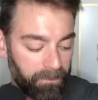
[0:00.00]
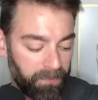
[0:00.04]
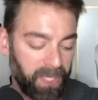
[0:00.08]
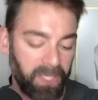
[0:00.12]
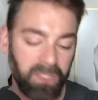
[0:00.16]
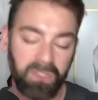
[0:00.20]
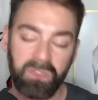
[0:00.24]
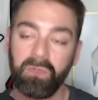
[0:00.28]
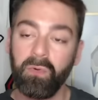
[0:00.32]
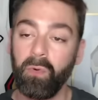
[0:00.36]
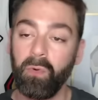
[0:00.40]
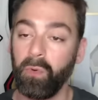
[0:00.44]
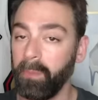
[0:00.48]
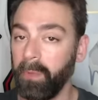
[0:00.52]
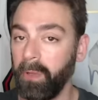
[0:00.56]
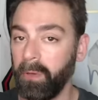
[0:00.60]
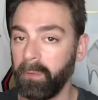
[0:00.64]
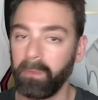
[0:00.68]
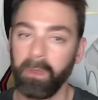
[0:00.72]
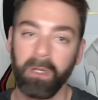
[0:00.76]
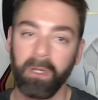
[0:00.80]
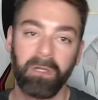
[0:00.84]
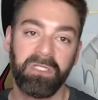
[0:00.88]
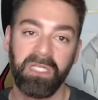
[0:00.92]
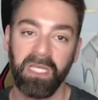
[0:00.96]
His
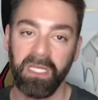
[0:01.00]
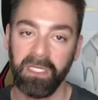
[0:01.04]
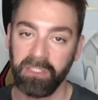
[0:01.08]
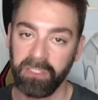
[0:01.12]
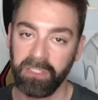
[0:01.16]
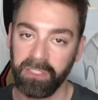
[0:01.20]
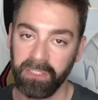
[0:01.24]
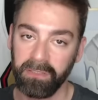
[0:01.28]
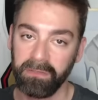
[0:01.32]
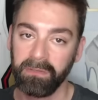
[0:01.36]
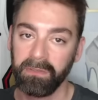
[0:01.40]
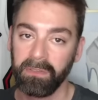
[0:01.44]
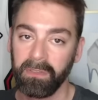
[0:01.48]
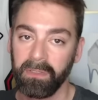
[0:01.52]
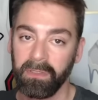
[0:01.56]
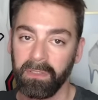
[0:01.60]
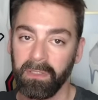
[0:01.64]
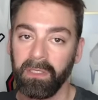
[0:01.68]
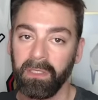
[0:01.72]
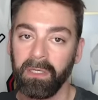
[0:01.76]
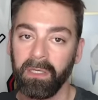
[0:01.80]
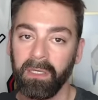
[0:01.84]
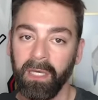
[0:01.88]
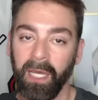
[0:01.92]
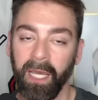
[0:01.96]
normal rotation
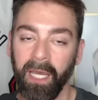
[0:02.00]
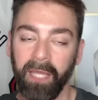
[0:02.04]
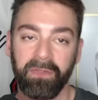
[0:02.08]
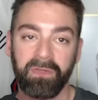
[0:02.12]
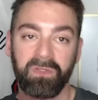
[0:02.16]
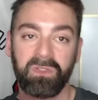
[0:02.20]
and